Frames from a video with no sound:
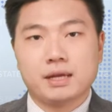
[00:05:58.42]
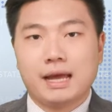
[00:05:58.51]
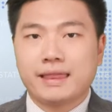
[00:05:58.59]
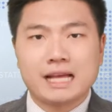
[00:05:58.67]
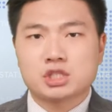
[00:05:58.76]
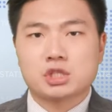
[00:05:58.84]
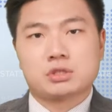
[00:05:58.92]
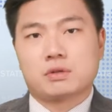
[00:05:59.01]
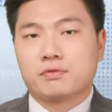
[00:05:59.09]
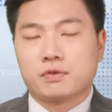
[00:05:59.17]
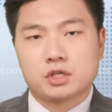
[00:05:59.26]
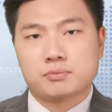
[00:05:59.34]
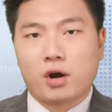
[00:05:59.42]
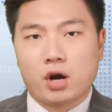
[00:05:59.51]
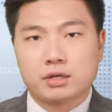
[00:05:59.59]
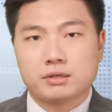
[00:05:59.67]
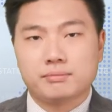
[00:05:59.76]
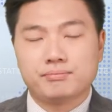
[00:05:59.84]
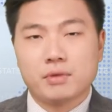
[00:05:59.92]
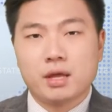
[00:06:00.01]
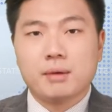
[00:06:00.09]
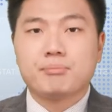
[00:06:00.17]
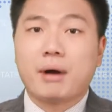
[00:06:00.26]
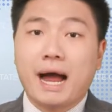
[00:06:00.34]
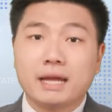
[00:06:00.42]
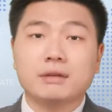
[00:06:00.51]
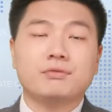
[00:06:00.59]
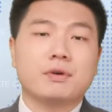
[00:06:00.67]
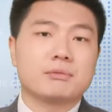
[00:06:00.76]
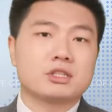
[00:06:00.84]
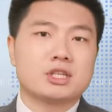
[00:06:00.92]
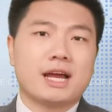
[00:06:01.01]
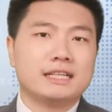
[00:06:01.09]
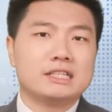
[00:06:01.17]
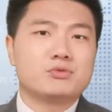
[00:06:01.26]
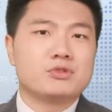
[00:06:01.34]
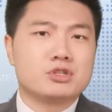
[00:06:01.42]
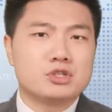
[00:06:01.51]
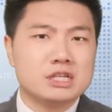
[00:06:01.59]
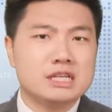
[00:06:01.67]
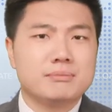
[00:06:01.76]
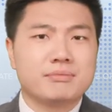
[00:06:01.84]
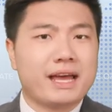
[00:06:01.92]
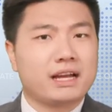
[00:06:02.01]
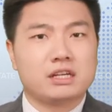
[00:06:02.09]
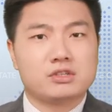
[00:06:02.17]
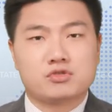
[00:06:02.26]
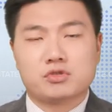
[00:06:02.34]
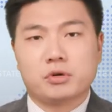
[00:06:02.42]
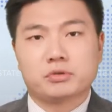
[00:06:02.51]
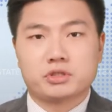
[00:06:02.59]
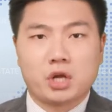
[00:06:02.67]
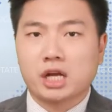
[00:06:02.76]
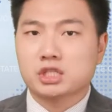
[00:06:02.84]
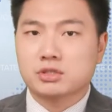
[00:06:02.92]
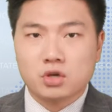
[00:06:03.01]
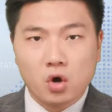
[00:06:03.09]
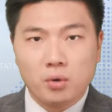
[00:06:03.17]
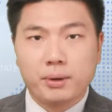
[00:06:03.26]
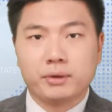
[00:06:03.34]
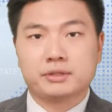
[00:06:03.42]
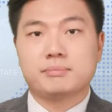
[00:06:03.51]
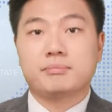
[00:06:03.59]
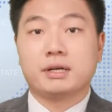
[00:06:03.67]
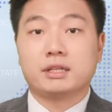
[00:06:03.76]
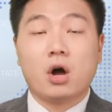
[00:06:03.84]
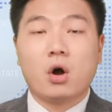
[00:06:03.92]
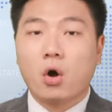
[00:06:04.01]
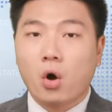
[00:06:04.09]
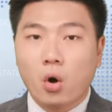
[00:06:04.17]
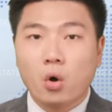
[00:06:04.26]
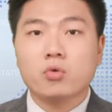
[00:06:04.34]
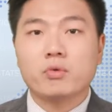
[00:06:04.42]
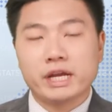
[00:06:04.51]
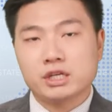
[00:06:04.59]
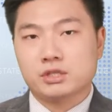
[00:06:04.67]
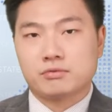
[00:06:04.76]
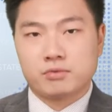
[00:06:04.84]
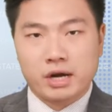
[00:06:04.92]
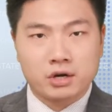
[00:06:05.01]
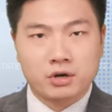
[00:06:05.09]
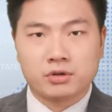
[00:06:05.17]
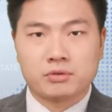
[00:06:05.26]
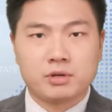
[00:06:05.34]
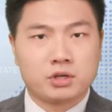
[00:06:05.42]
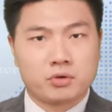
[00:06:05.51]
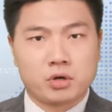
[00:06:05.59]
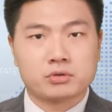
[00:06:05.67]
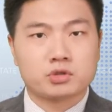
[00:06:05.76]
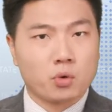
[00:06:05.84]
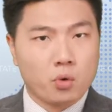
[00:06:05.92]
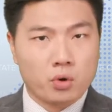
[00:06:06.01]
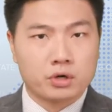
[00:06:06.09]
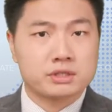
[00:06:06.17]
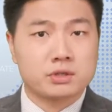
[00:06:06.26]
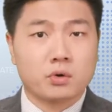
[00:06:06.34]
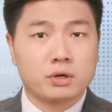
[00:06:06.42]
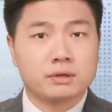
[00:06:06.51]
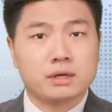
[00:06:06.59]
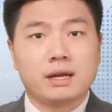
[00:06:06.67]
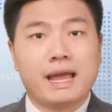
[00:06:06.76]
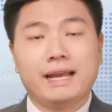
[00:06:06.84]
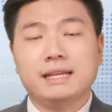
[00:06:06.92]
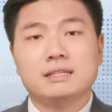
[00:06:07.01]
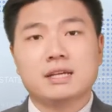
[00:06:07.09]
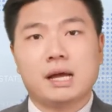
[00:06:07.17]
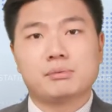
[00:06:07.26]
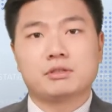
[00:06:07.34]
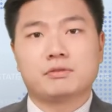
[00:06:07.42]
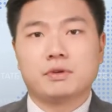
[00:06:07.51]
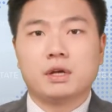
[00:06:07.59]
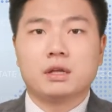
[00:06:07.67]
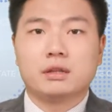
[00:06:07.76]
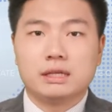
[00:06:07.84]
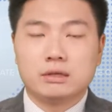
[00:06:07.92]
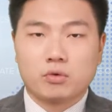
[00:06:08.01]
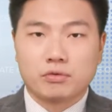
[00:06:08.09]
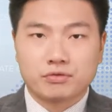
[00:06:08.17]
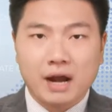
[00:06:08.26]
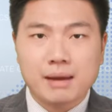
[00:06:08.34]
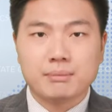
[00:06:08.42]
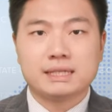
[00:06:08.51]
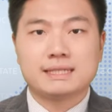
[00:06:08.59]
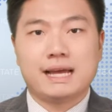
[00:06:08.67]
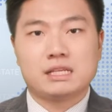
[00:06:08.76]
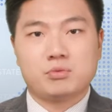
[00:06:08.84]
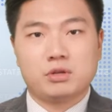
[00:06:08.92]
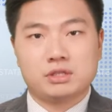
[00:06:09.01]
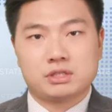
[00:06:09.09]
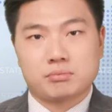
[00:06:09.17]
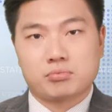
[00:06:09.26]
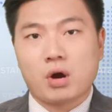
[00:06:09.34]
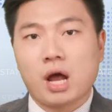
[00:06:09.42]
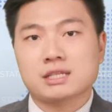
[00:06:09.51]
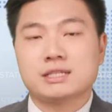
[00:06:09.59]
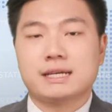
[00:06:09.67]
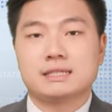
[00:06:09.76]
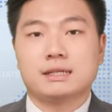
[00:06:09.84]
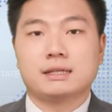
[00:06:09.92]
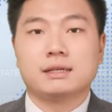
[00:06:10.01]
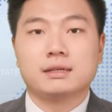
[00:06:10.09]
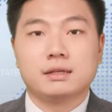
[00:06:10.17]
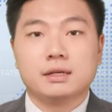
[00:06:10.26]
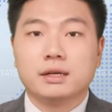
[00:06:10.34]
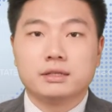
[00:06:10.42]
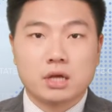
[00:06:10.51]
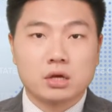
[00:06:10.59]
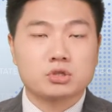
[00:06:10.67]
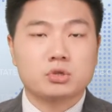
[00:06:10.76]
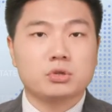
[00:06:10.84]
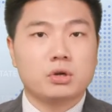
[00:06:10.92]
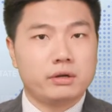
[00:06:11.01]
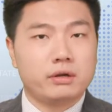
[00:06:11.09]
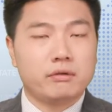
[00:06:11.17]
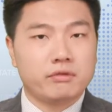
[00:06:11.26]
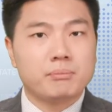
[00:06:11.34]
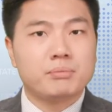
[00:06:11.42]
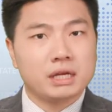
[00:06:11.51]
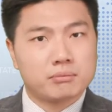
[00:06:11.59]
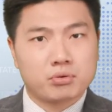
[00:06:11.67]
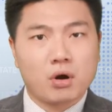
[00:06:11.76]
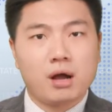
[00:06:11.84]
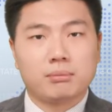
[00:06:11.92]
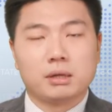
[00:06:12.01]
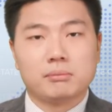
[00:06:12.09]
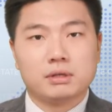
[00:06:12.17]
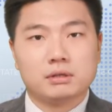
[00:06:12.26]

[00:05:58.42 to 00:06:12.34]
And that's just the first part. Buying from the Chinese regime that controls not cobalt, but a whole range of rare earth minerals, ores, or any types of the refinement as well as the processing, is also a big problem.